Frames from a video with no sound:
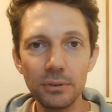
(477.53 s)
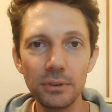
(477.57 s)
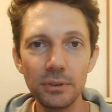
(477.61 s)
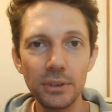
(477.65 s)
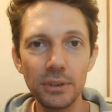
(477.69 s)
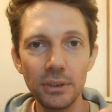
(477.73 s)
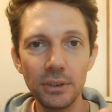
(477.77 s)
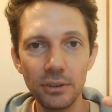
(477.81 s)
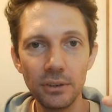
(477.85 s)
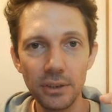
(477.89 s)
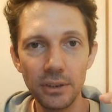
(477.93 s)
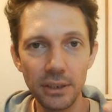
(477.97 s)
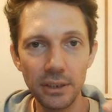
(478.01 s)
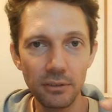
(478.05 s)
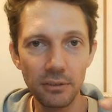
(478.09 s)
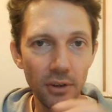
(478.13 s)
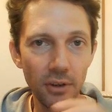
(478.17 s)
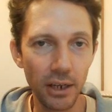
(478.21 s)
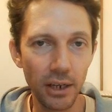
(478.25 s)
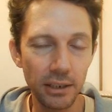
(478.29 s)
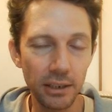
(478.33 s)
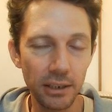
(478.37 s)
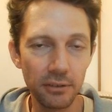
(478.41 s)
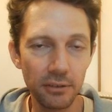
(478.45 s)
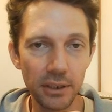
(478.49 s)
in the
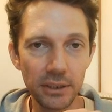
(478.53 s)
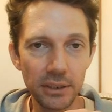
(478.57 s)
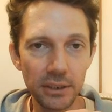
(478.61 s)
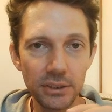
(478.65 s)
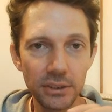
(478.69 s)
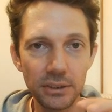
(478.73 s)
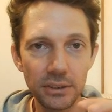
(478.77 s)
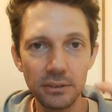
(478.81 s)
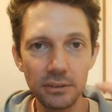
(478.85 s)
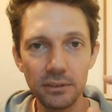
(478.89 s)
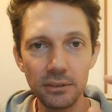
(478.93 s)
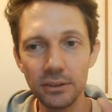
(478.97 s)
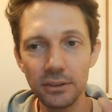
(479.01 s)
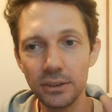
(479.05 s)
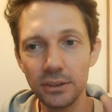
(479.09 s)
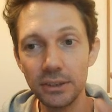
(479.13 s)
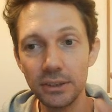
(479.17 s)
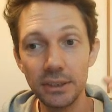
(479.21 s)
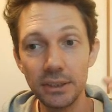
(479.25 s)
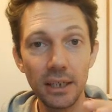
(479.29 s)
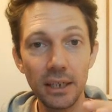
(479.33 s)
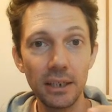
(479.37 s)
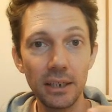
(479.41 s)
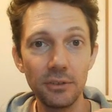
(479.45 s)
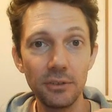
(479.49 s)
right direction to
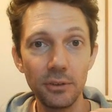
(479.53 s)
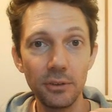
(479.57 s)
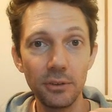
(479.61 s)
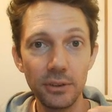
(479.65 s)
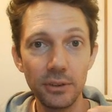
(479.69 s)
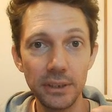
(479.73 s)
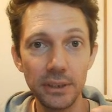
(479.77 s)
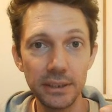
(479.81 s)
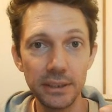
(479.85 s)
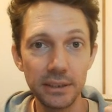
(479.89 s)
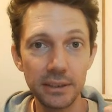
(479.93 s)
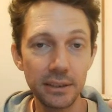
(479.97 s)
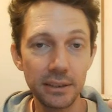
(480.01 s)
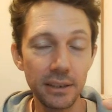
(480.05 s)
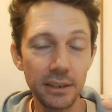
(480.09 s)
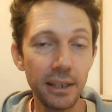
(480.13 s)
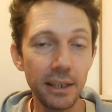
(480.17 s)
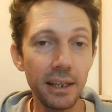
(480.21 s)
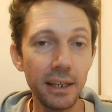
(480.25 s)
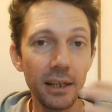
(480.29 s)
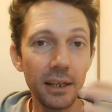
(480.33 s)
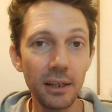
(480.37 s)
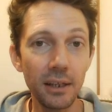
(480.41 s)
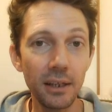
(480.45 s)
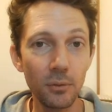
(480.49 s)
start your own list
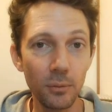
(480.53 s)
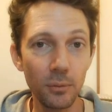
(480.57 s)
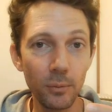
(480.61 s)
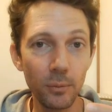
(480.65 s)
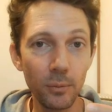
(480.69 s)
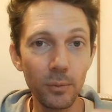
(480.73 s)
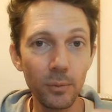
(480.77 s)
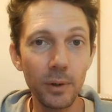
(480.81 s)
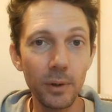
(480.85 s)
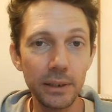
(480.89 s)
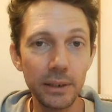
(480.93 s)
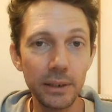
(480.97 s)
once